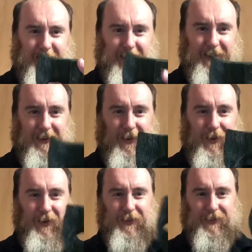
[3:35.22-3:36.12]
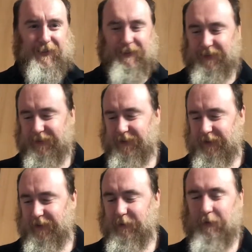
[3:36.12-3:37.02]
That is awesome.
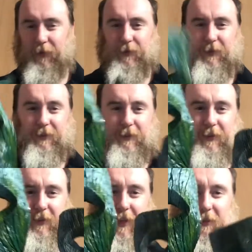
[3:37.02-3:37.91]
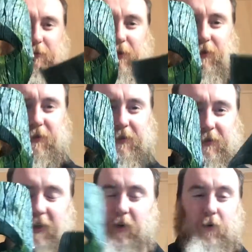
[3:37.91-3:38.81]
Uh, I mean, obviously, look at the size comparison.
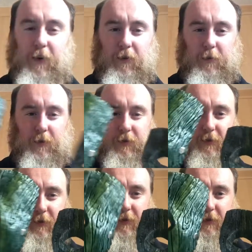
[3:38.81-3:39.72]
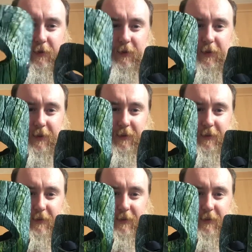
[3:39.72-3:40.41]
Yeah, you already know, but look at